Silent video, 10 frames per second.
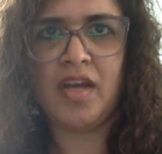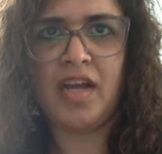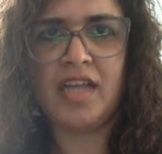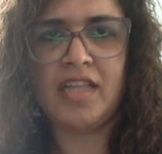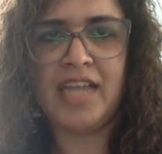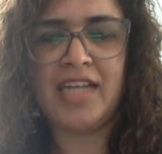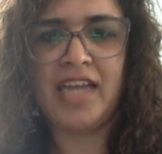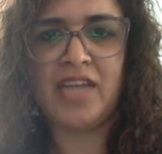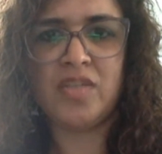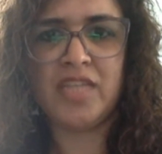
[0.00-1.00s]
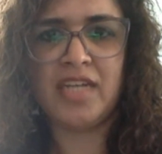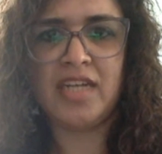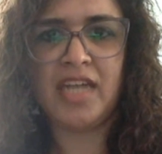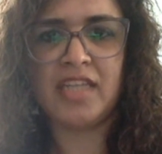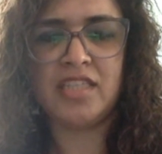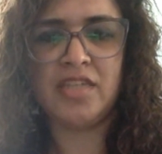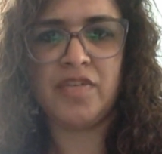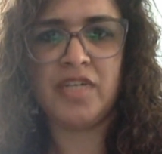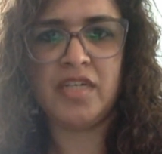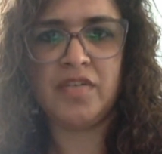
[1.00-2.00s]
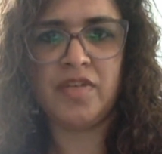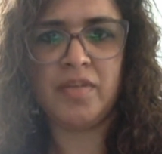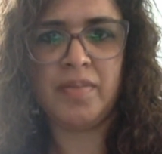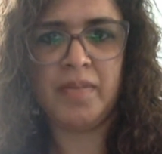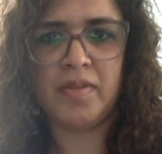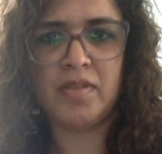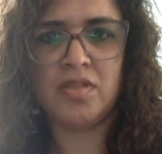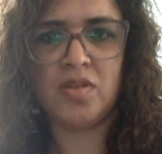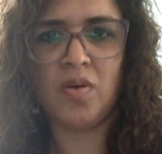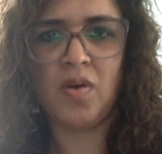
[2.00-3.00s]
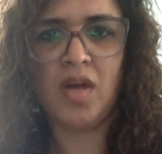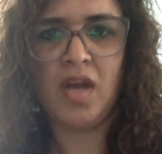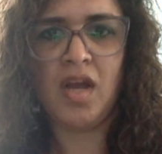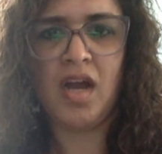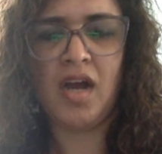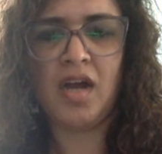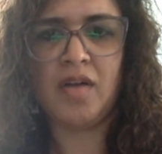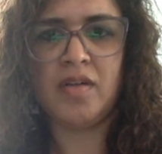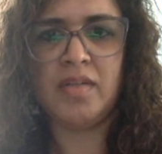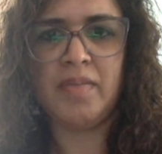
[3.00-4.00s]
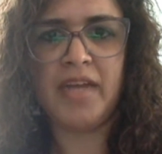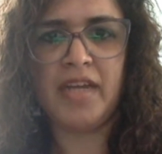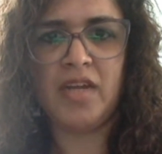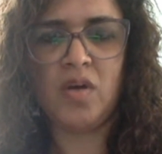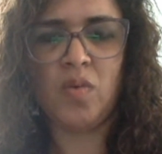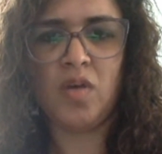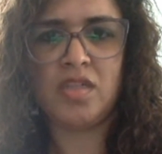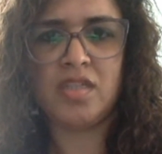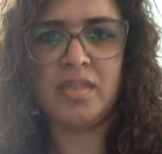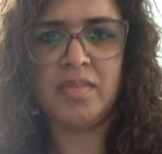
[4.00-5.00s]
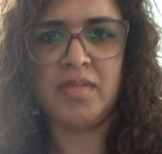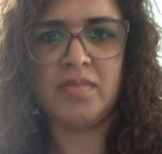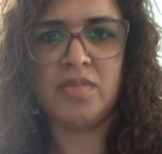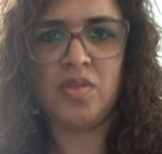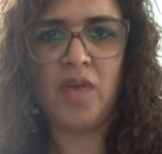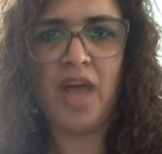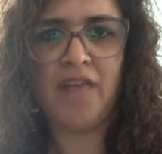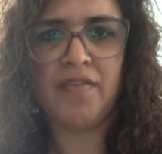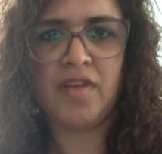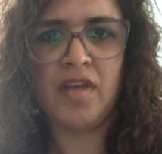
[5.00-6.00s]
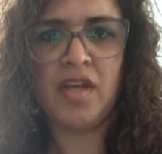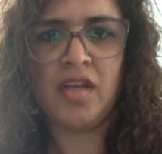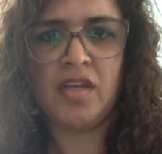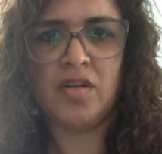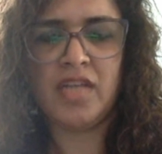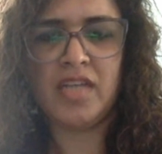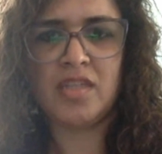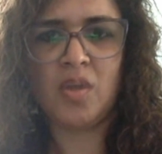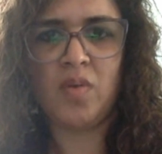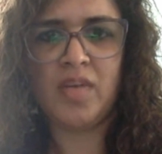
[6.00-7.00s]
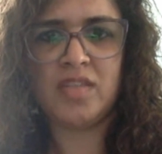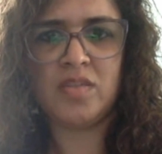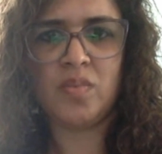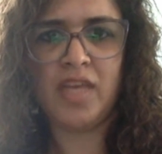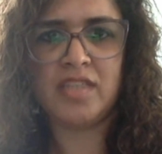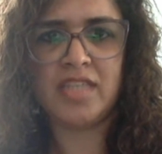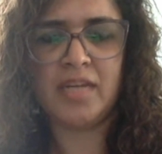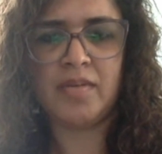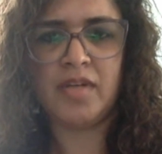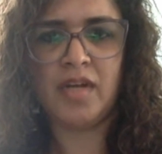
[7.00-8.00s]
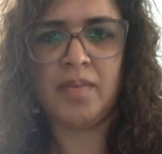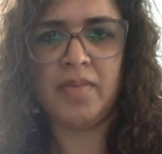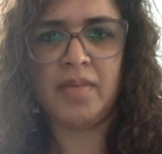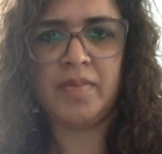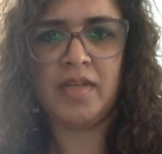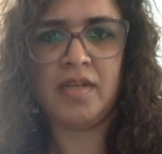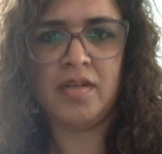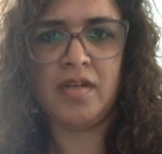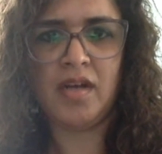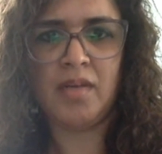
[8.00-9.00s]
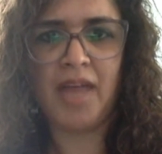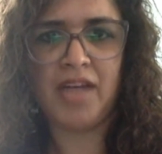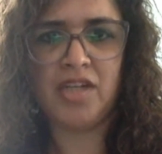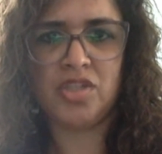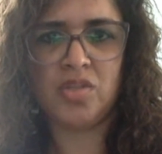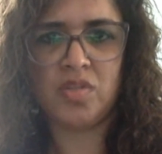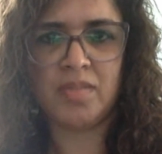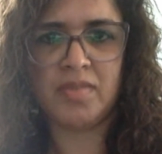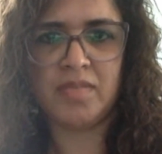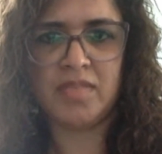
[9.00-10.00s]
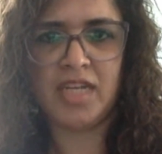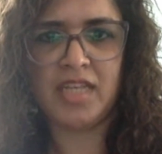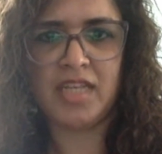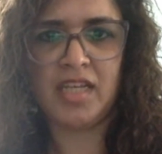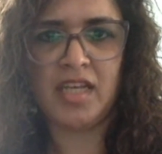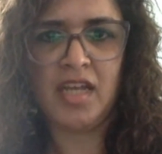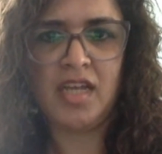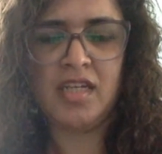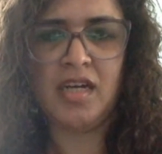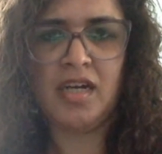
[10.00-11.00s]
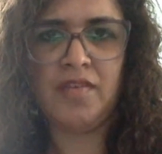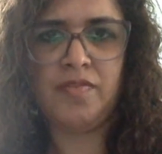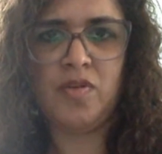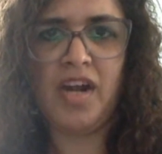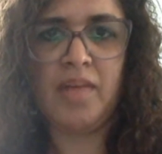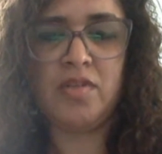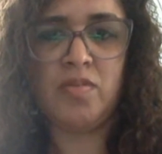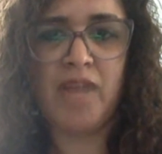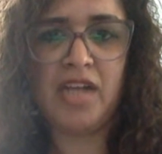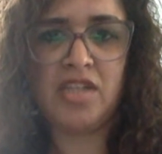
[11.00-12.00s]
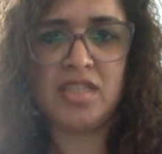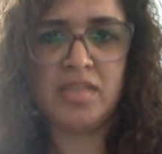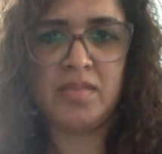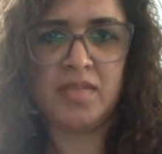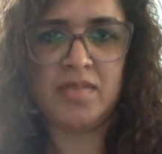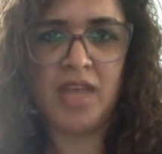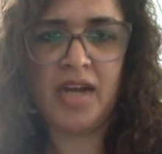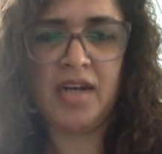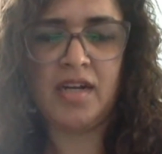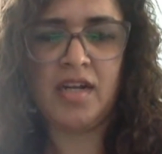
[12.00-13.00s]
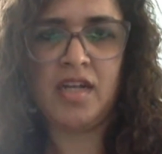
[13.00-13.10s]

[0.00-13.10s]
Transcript: and like you said, like it's different in different people. So depending on what symptoms you have, there's always ways that people manage those symptoms. And I think if you are able to manage the symptoms and